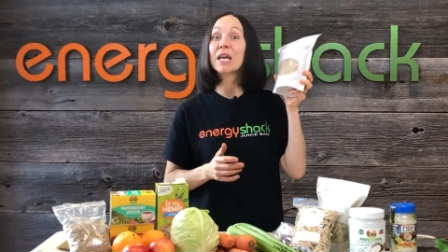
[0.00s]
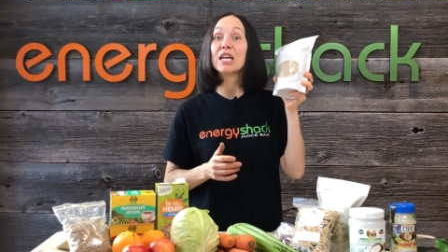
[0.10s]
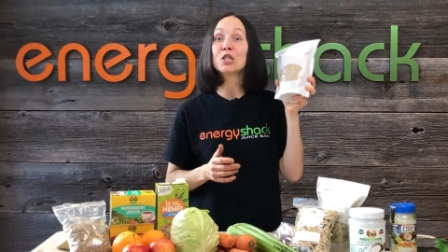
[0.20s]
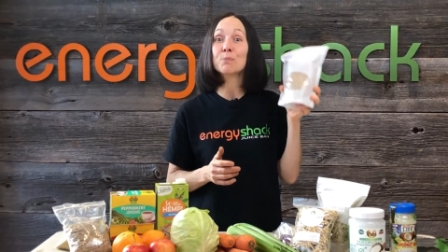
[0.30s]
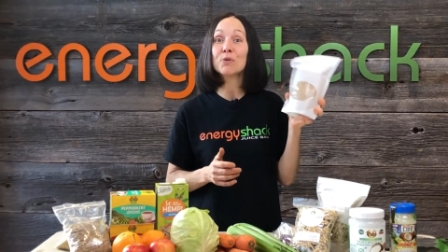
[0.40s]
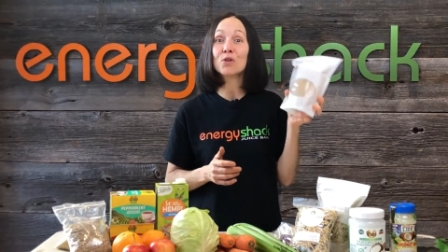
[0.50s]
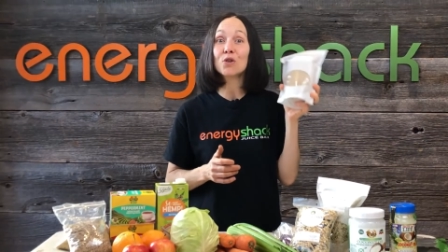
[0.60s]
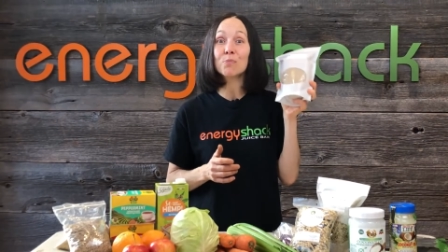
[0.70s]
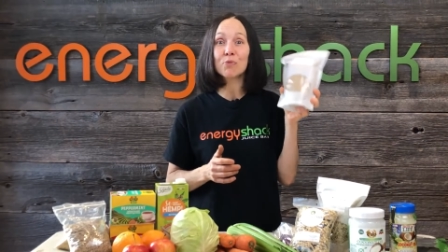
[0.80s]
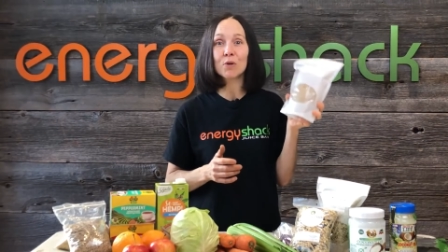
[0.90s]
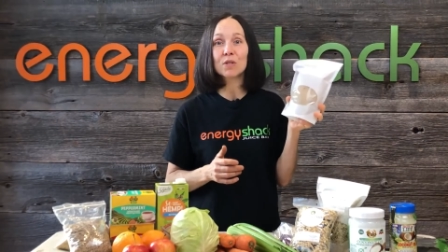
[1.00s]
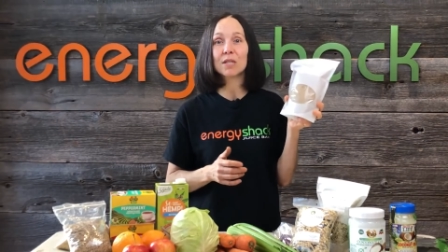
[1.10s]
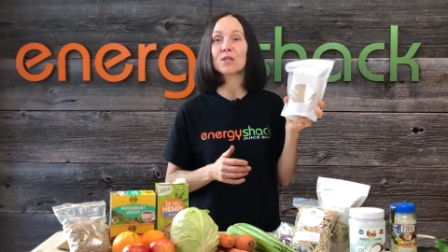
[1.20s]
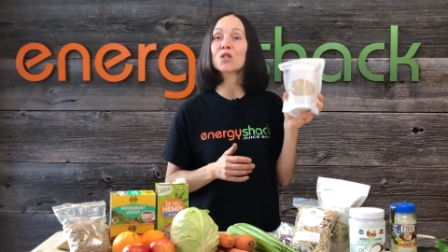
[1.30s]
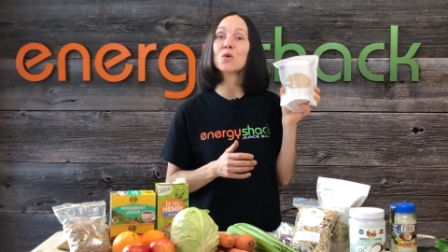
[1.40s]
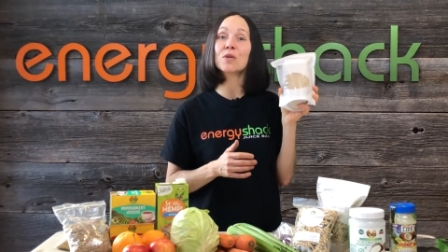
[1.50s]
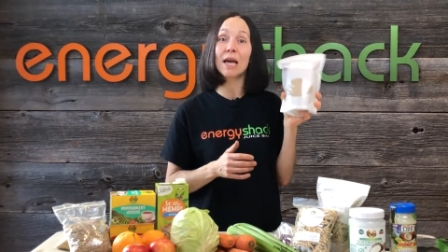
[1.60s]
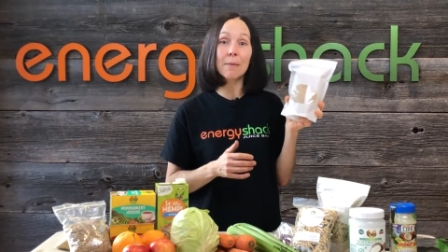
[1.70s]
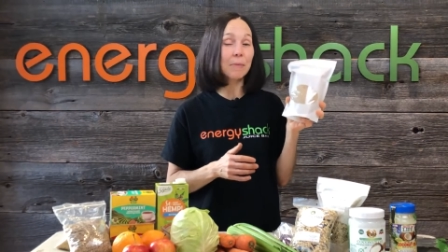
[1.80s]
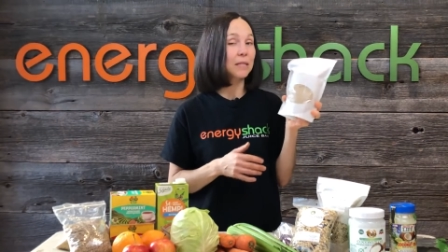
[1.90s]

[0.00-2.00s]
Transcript: It's pure protein. So yep,